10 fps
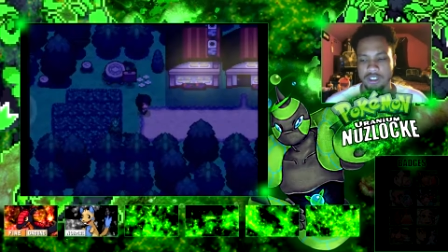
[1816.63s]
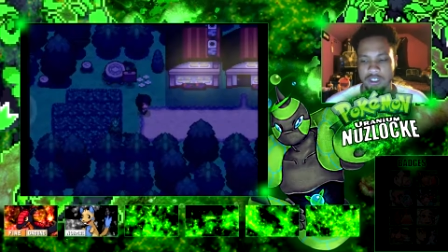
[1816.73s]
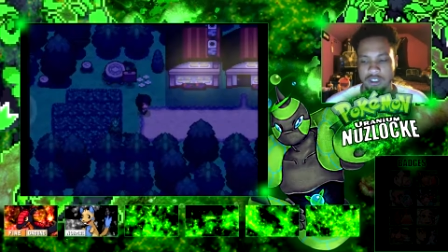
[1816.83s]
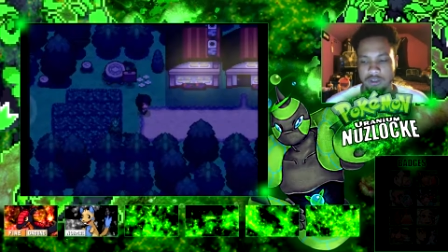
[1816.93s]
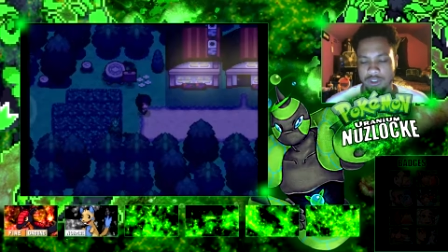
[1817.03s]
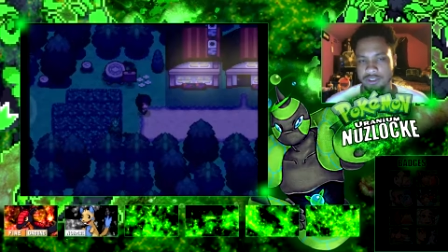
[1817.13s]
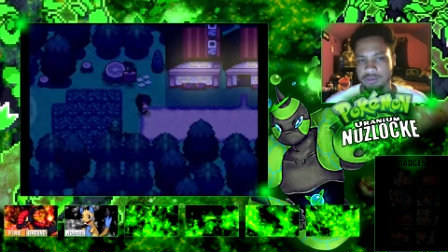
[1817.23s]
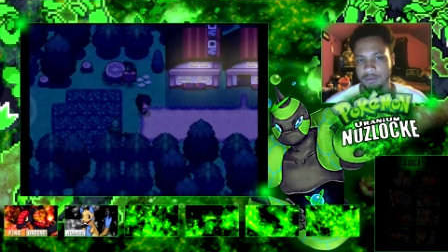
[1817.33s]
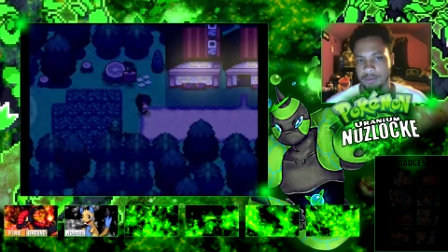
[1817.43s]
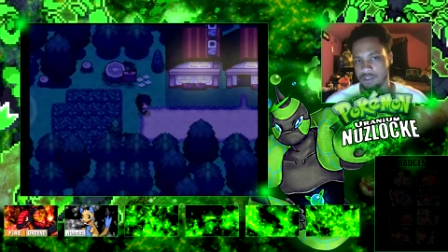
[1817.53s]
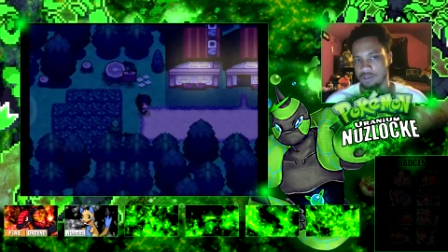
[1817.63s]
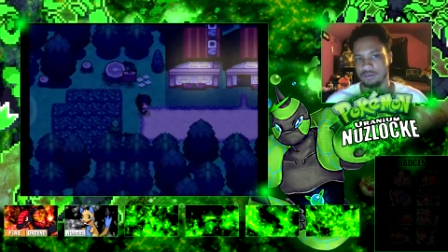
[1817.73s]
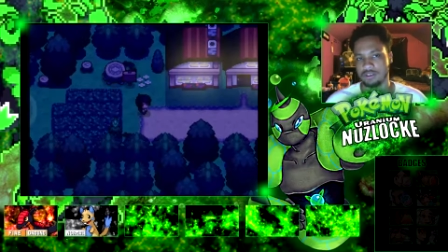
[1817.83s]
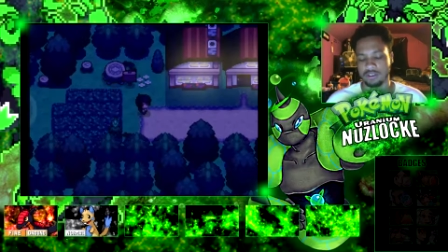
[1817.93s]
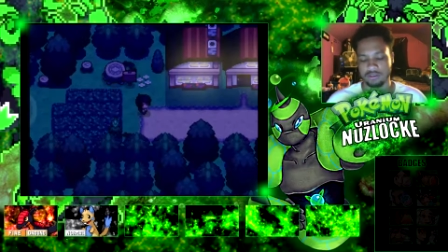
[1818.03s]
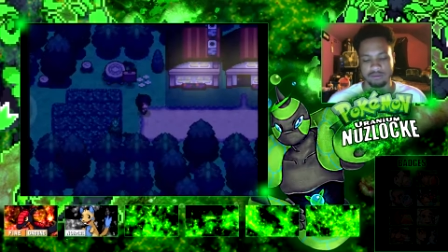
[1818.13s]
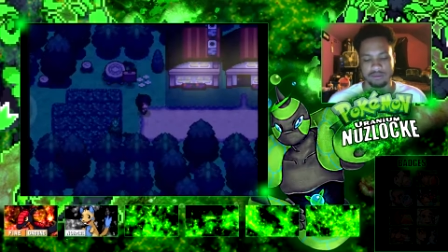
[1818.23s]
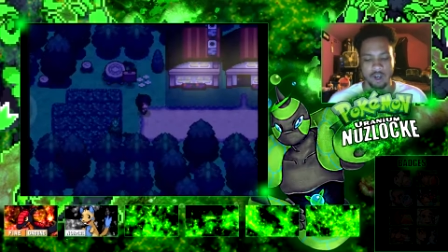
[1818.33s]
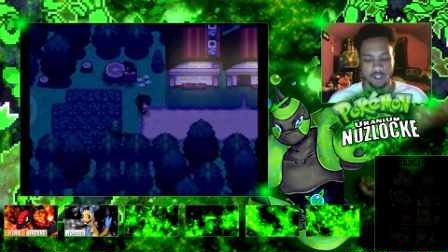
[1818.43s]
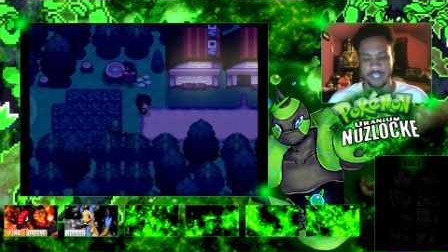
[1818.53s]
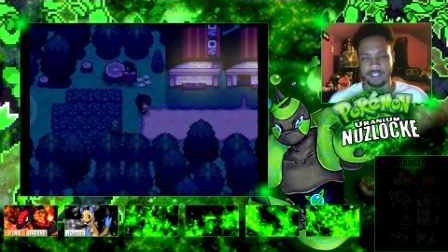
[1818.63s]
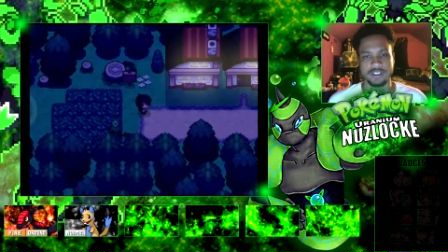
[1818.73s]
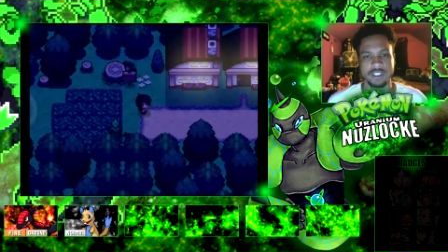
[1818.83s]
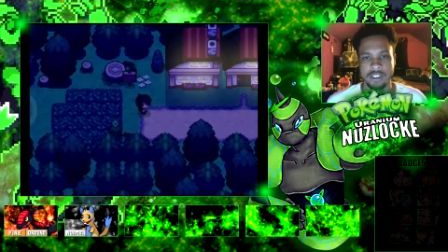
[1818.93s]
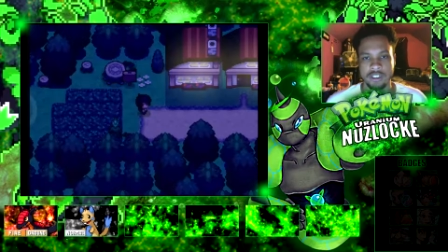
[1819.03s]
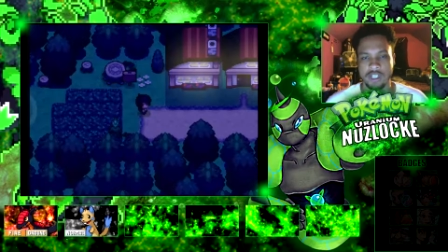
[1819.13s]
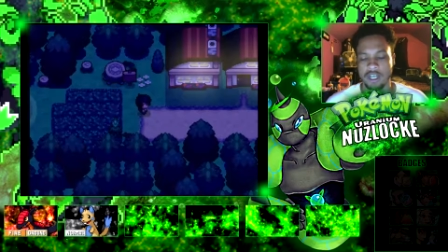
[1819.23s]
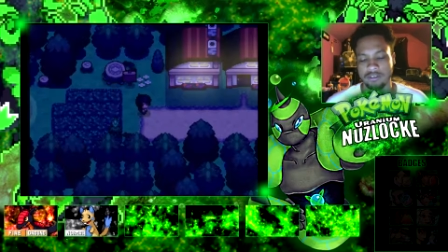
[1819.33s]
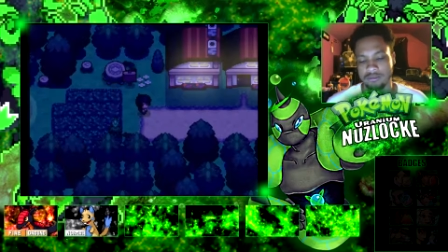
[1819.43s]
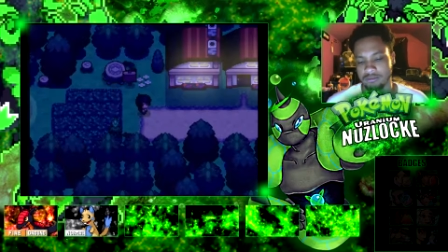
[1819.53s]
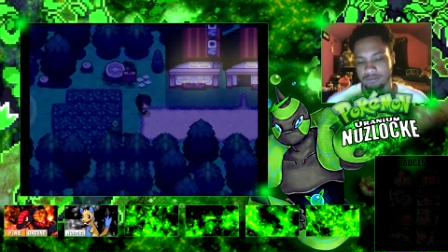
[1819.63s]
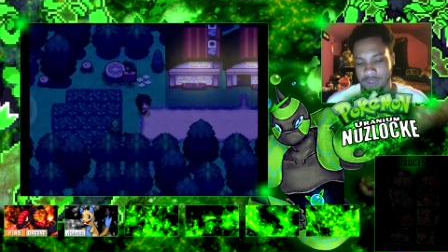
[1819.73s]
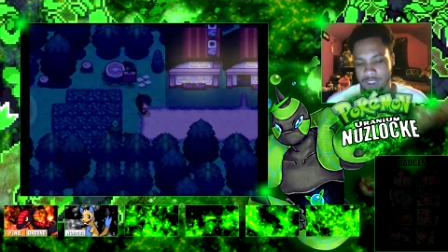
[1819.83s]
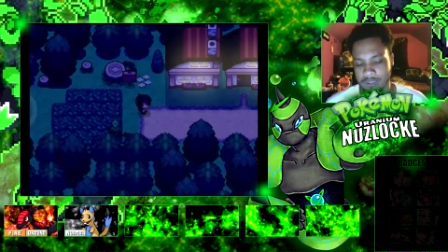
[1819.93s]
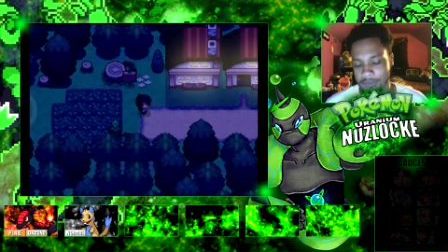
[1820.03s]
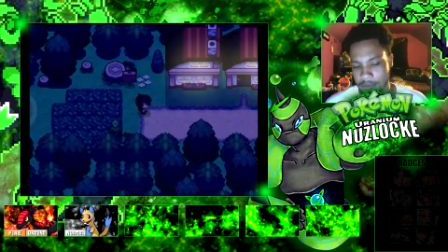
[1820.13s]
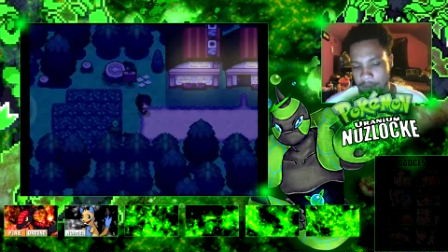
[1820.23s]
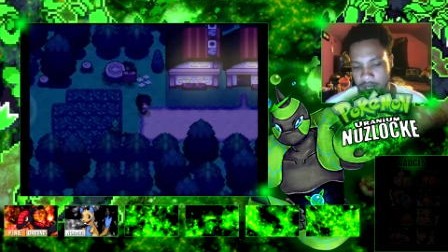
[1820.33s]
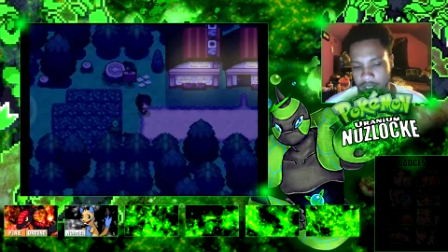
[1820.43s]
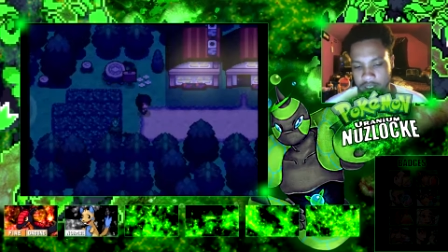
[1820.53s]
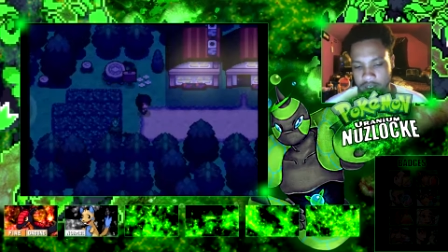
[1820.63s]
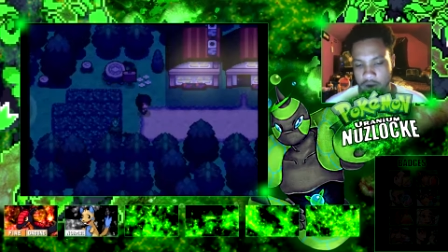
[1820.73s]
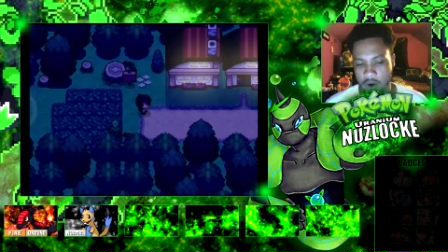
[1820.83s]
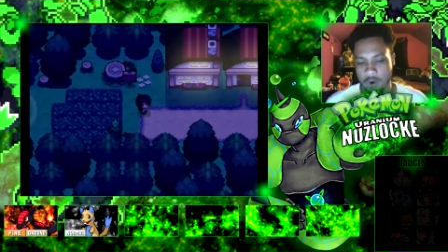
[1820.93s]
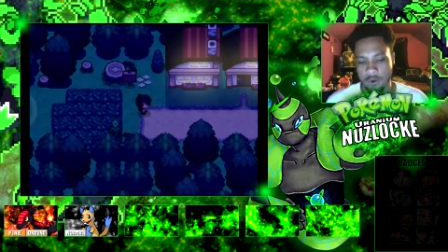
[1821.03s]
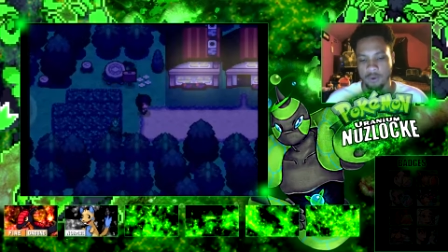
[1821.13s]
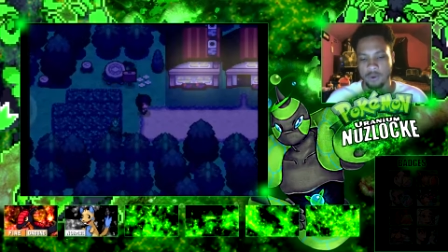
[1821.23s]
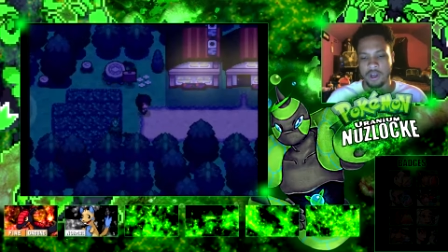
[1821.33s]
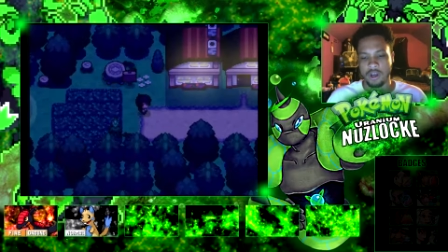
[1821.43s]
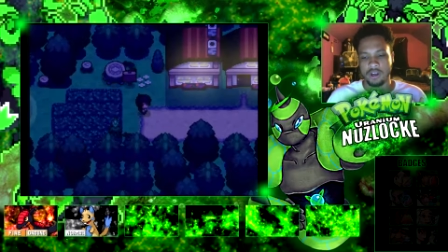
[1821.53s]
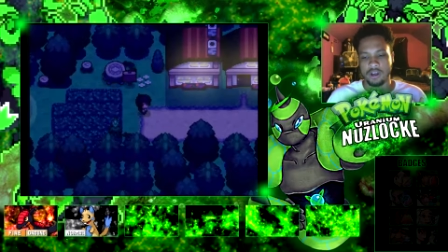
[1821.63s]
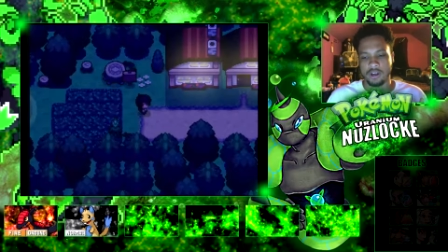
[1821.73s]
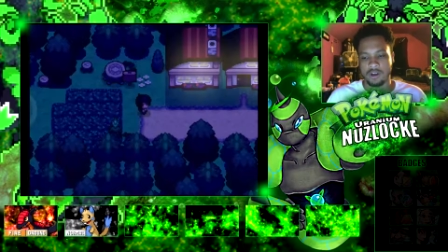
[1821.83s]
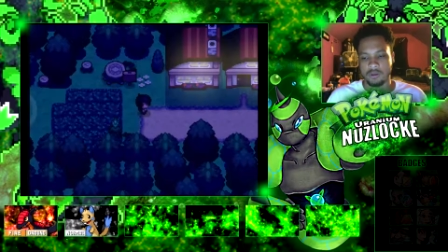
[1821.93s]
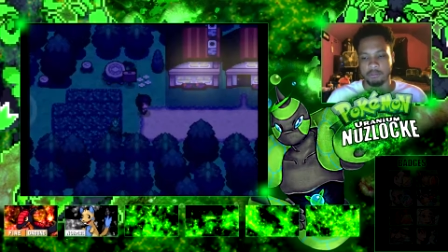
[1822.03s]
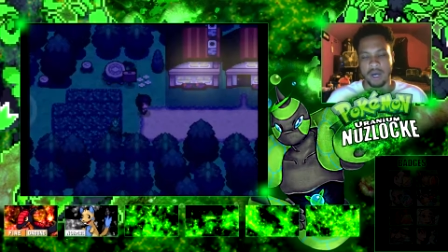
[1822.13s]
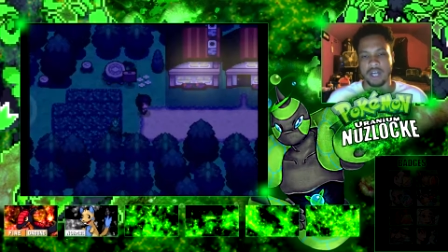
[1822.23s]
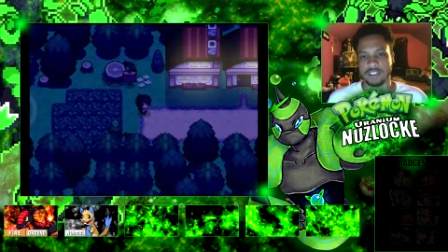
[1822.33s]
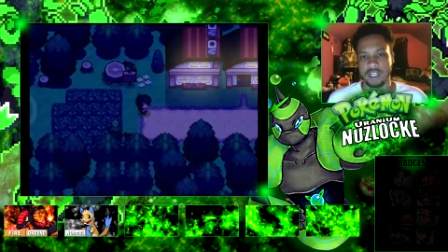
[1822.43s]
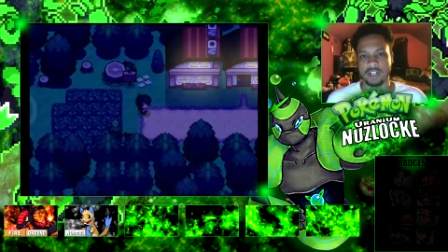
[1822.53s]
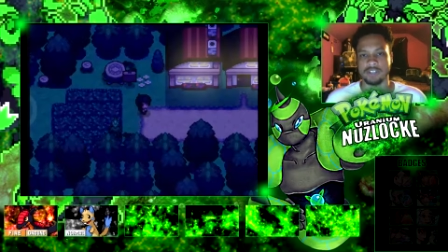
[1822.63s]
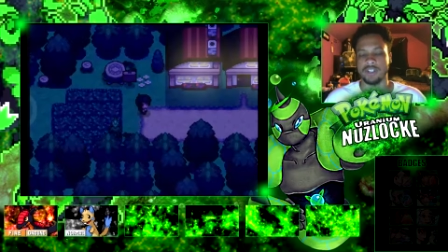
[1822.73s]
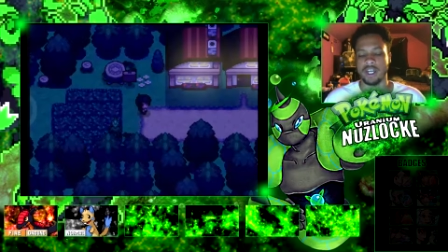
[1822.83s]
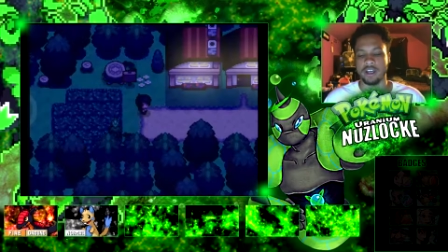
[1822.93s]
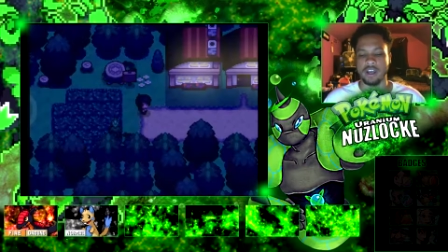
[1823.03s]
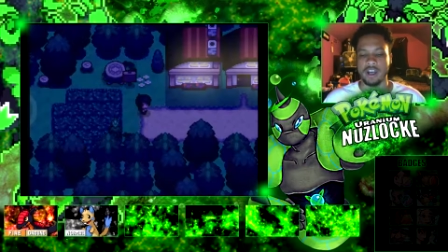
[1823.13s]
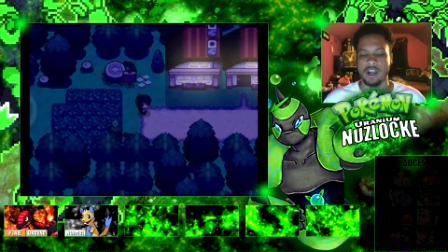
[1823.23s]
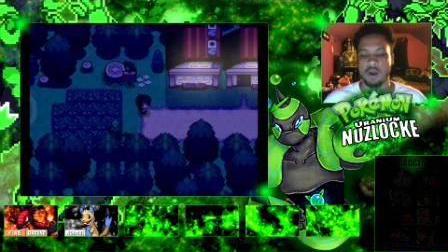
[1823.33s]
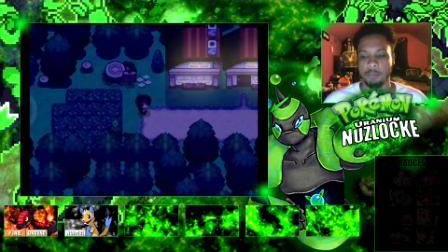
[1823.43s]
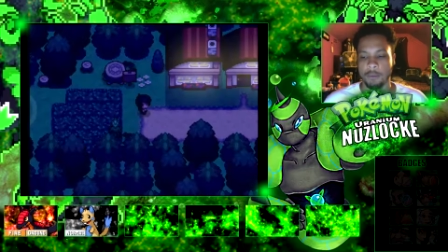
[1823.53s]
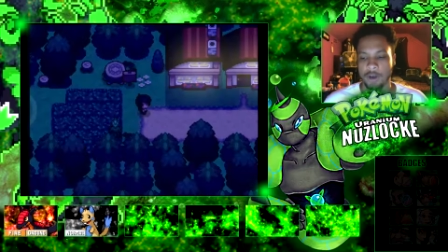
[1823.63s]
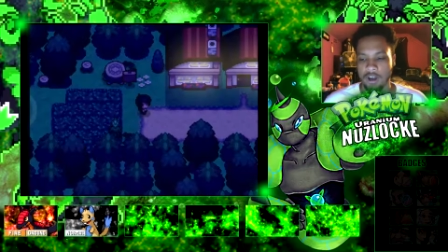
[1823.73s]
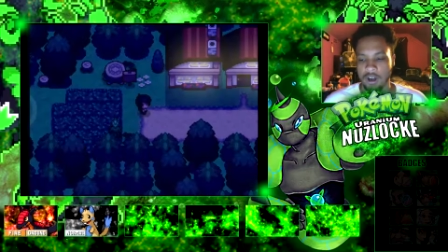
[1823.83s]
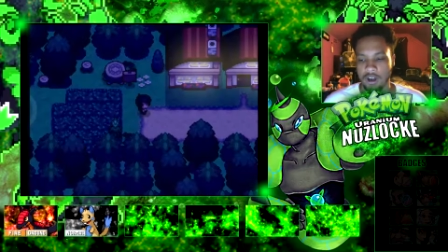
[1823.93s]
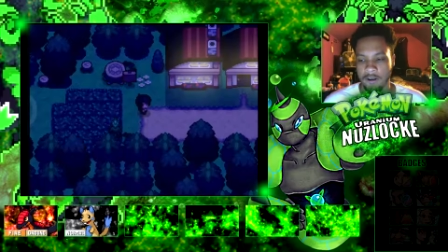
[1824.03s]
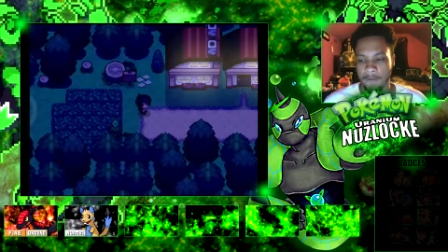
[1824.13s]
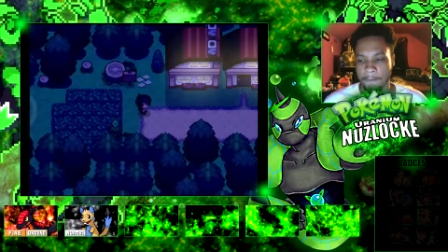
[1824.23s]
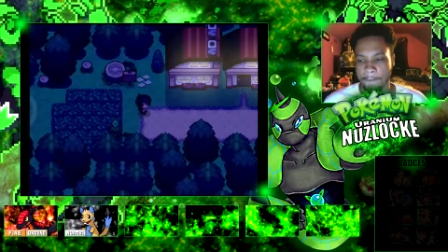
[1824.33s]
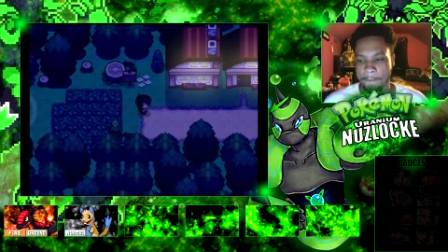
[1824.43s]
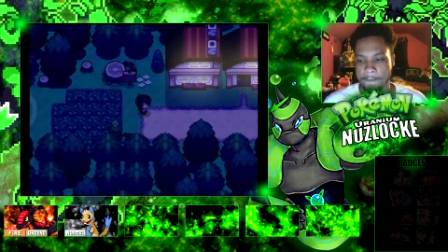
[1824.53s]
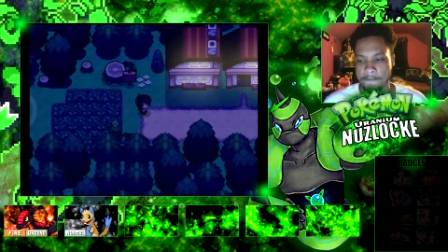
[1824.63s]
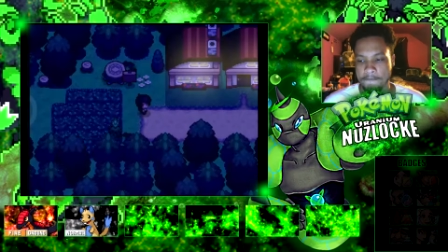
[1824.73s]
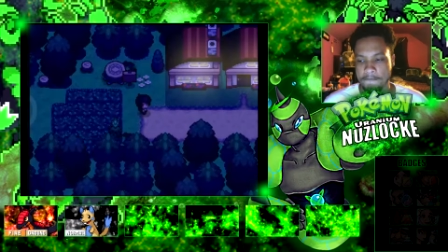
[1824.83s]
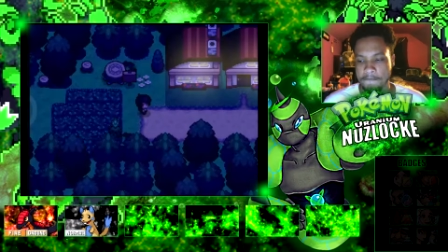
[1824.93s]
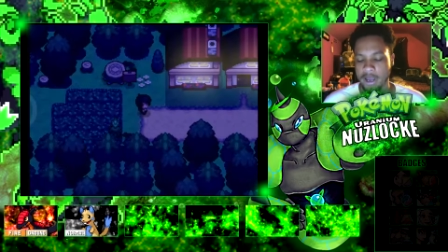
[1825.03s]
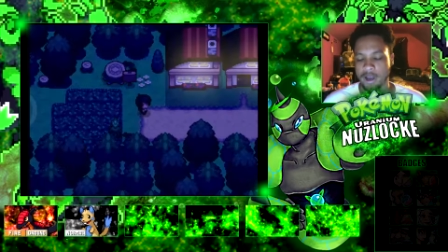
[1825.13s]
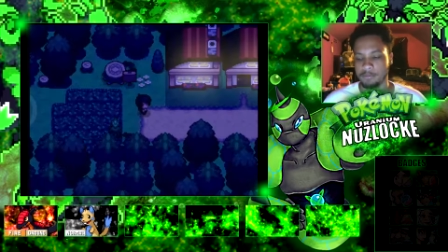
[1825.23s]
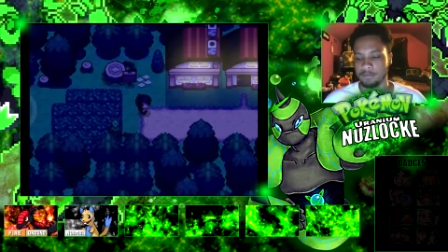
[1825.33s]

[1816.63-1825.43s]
which would be two, so altogether ten. I don't see me making a whole montage for that. But um, yeah.